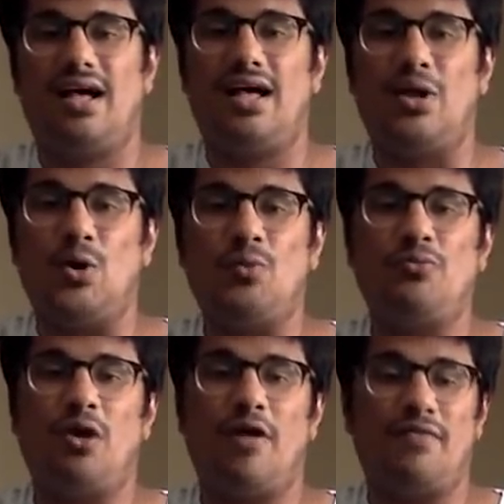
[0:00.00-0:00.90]
this.
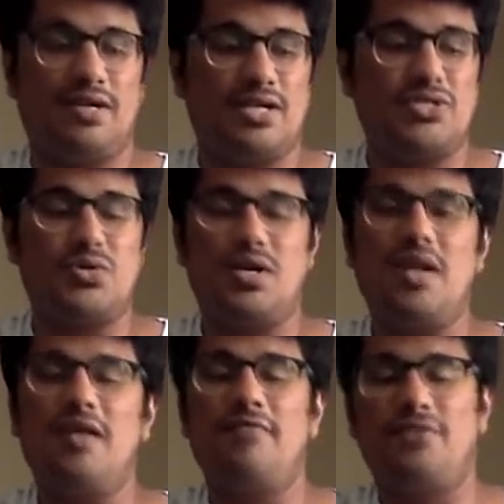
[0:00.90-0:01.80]
I hope you
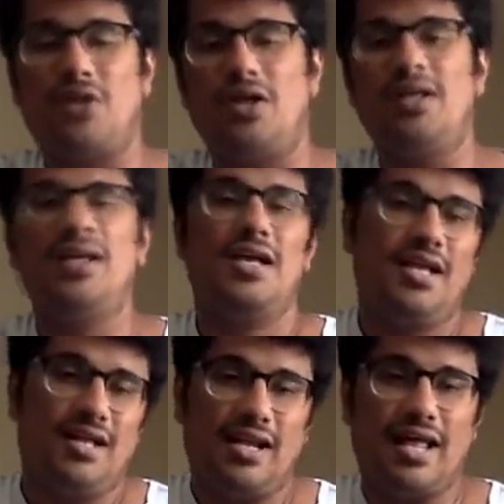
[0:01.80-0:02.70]
have understood it.
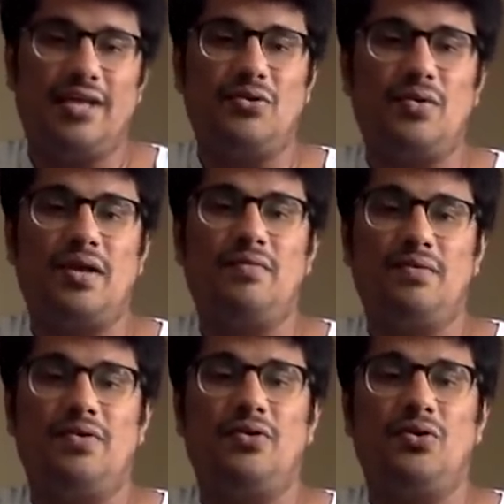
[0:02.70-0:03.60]
If not,
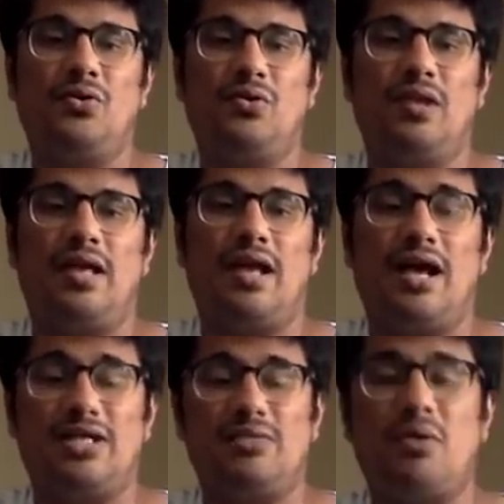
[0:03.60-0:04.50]
you can
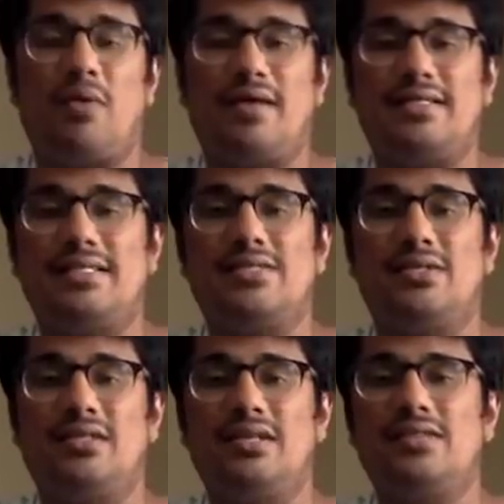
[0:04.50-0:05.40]

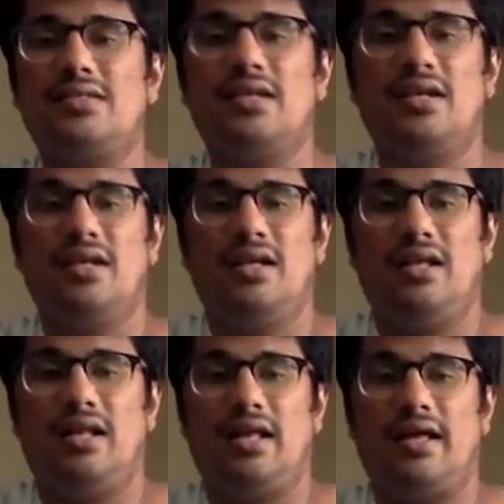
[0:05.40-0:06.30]
ask me questions on
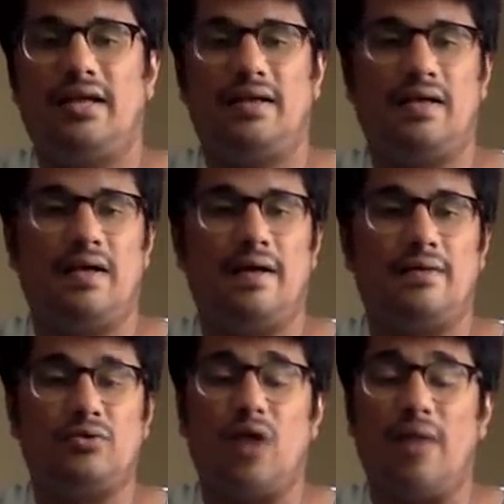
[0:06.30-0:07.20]
this.
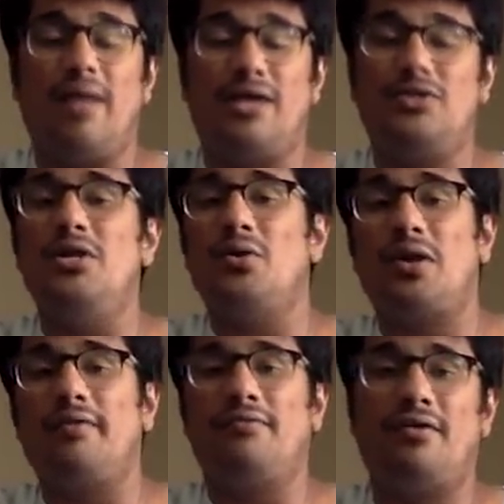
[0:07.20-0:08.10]
So
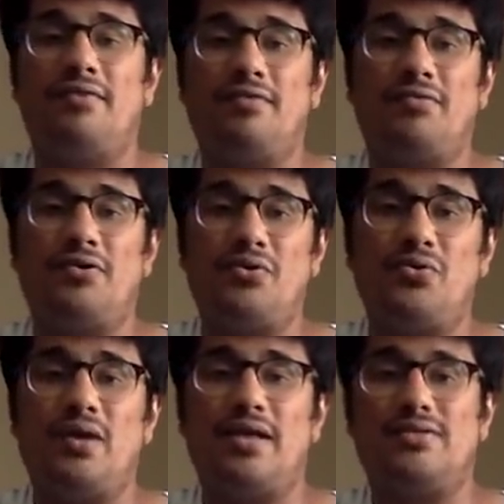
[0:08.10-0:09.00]
I'm actually
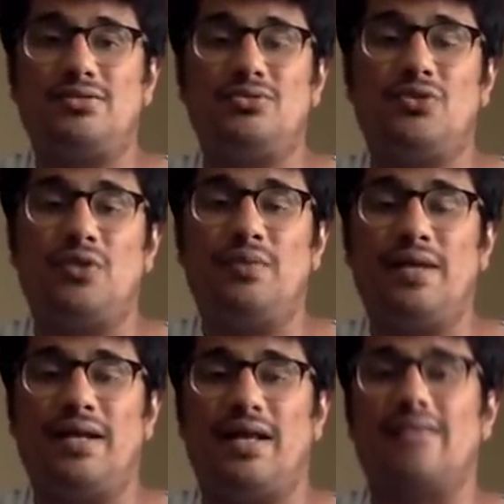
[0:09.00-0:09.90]
looking forward for you
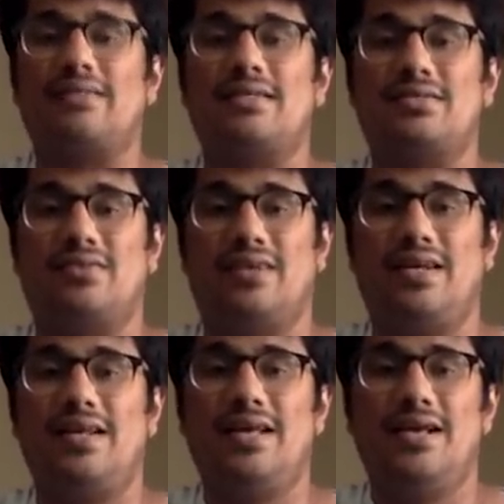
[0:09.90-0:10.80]
guys to join my
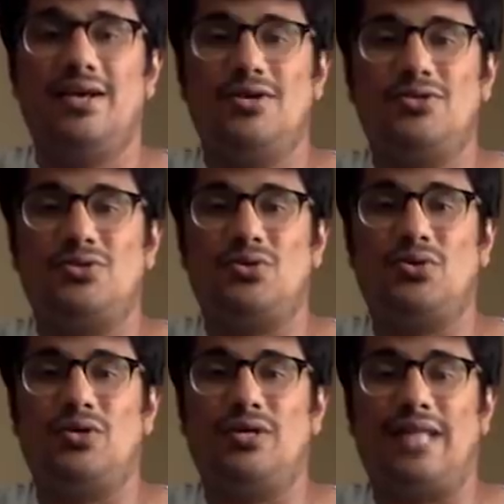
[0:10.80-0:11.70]
classes, right?
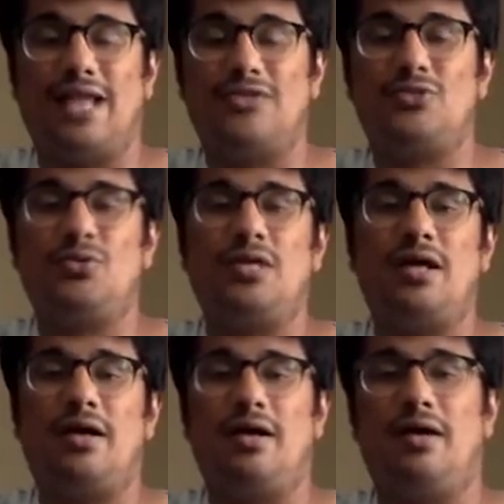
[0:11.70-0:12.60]

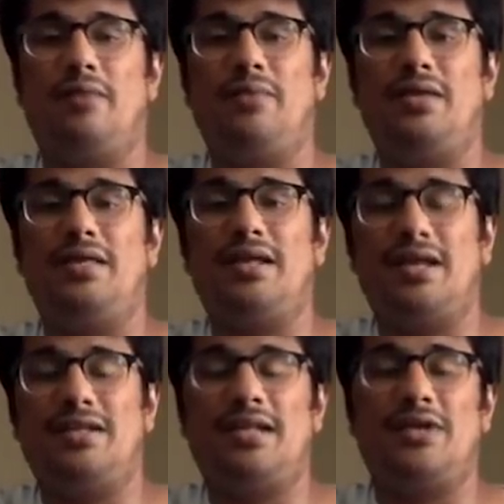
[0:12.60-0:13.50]
So thanks to the
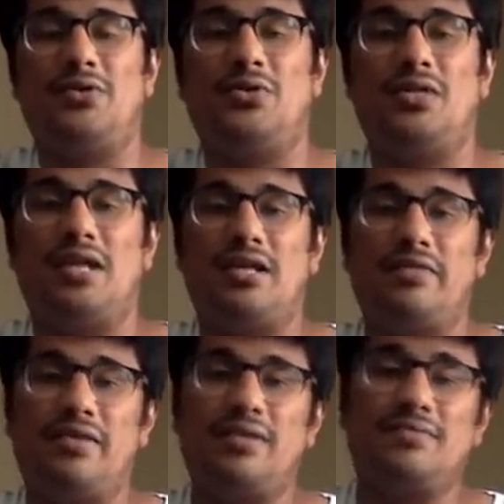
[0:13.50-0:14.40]
PiggyRide
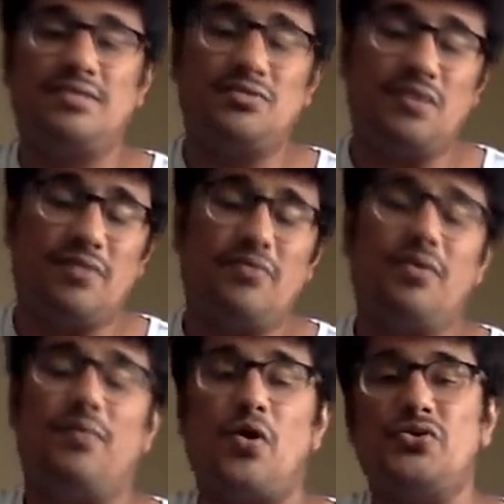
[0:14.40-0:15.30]
that they are giving
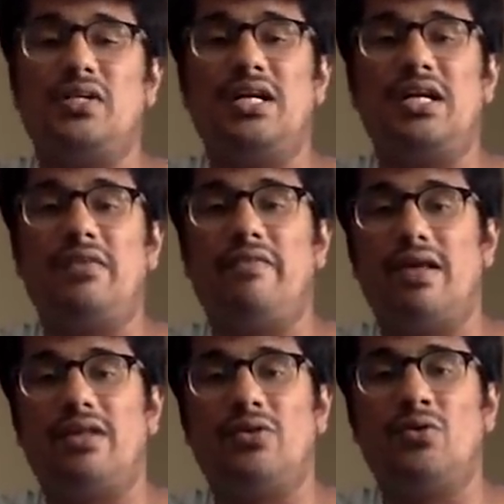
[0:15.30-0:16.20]
us this wonderful
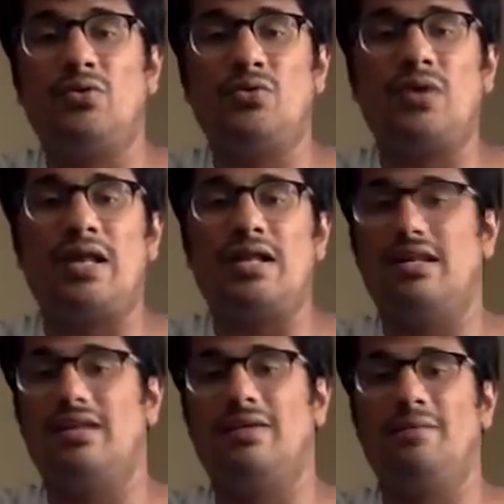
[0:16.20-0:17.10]
opportunity where
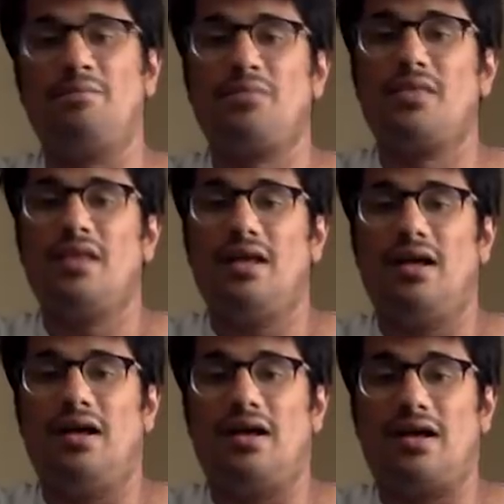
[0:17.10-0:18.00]
you can
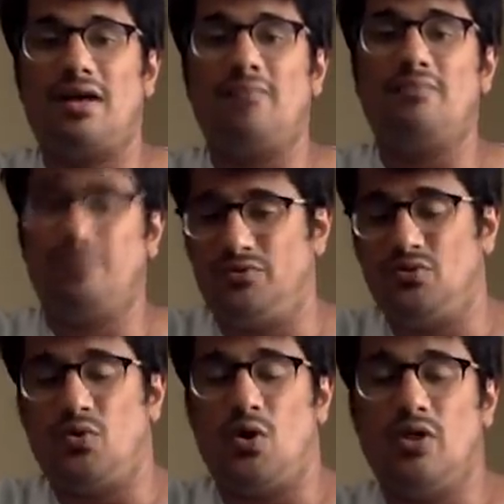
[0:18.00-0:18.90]

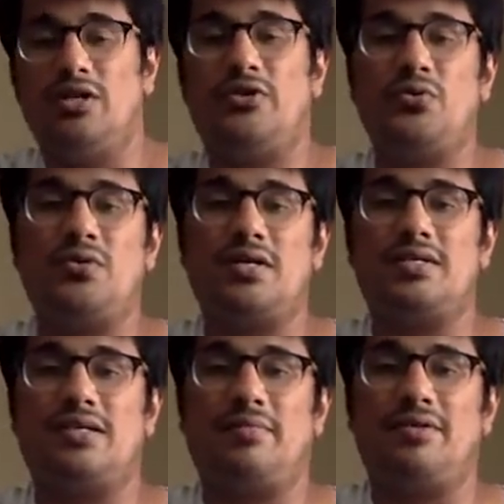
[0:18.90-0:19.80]
come to
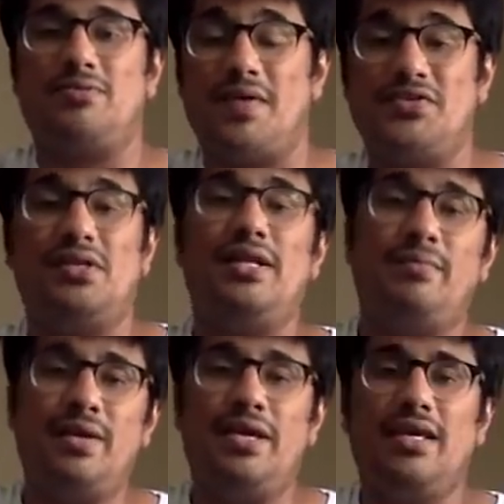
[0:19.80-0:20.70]
all the tutors,
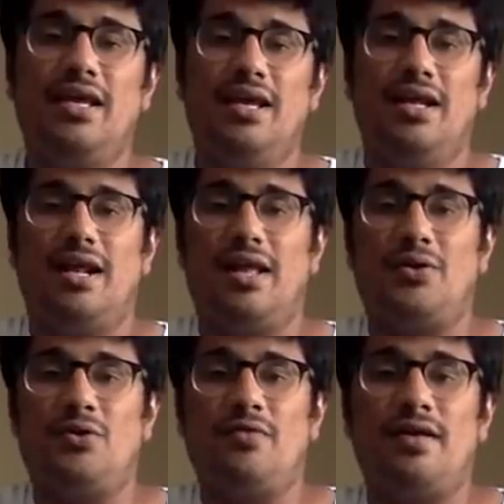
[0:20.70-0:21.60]
I mean especially
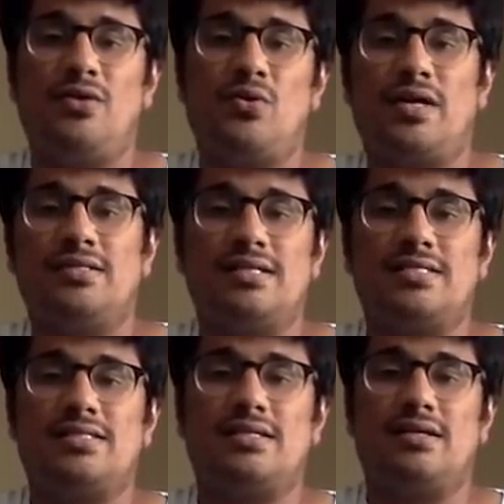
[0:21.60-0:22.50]
me, like
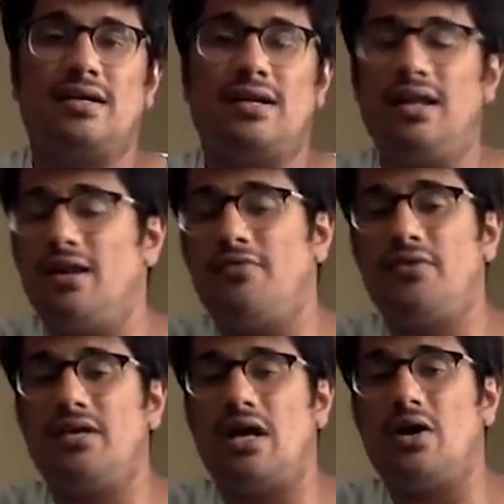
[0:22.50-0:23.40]
where you can
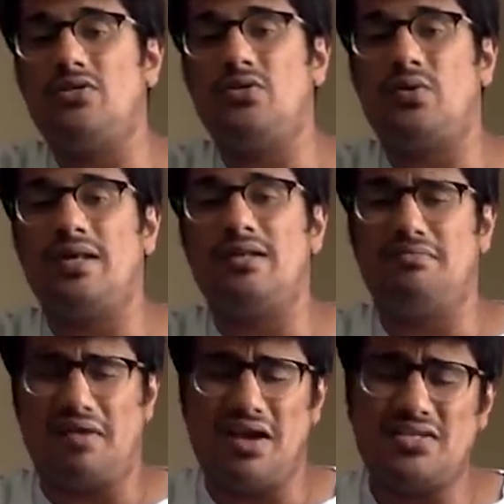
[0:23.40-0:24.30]
just clear off your
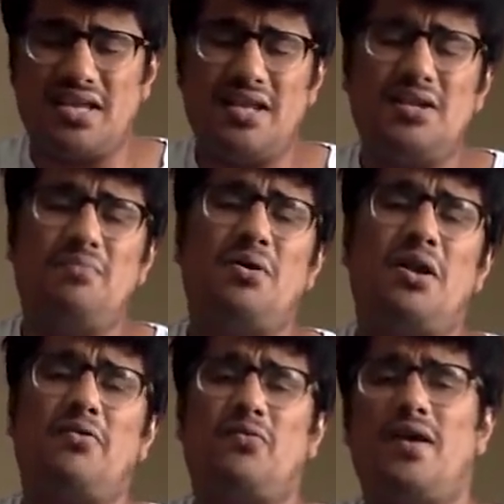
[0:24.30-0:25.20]
doubts, you can
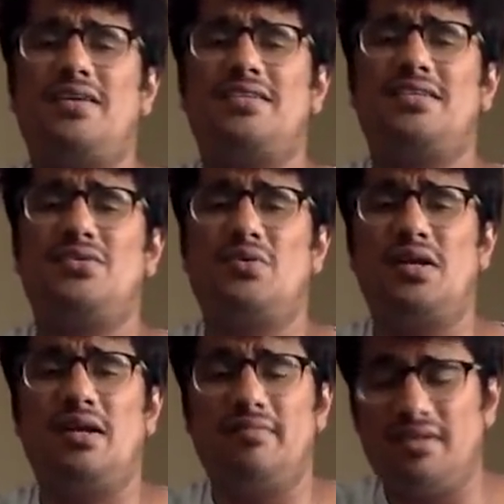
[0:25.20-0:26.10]
ask n number
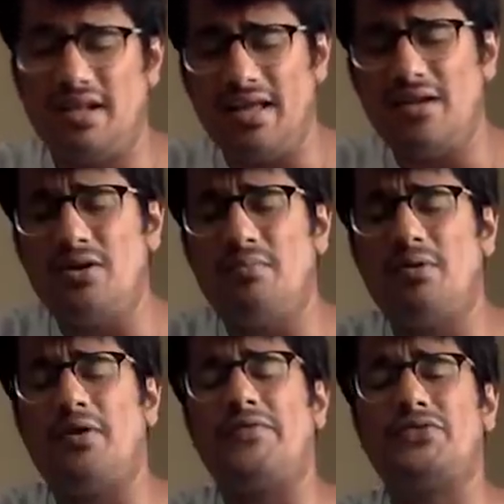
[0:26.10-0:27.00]
of questions, you can
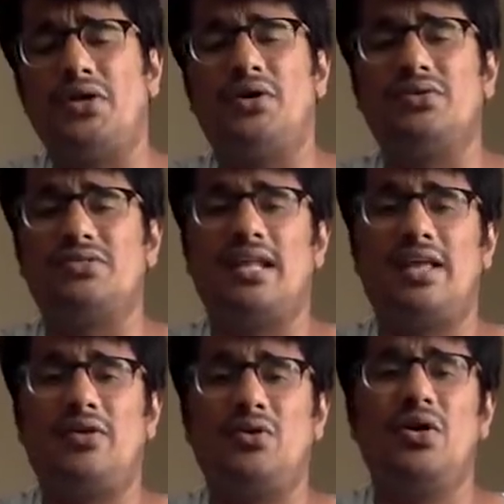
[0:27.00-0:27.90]
learn n number
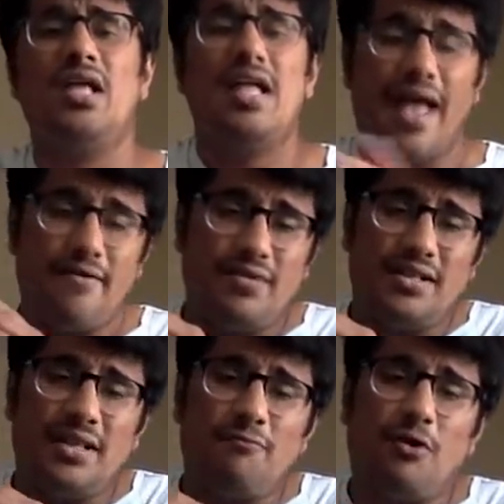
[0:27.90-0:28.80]
of songs, like
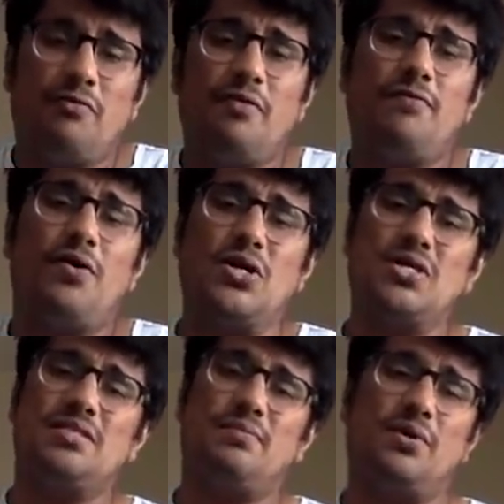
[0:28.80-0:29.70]

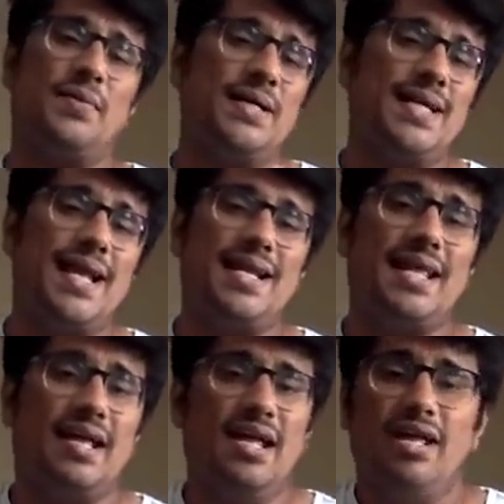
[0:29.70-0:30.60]
everything what we follow is
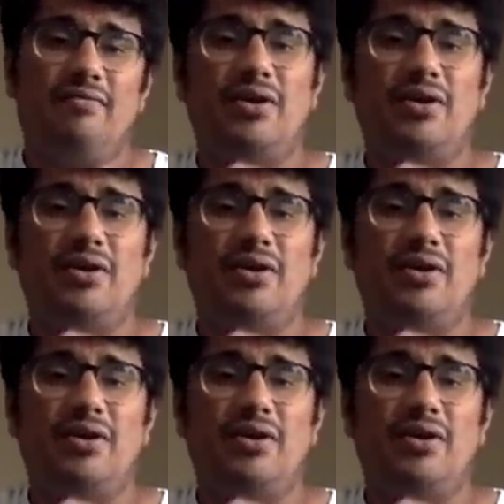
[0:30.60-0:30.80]
a proper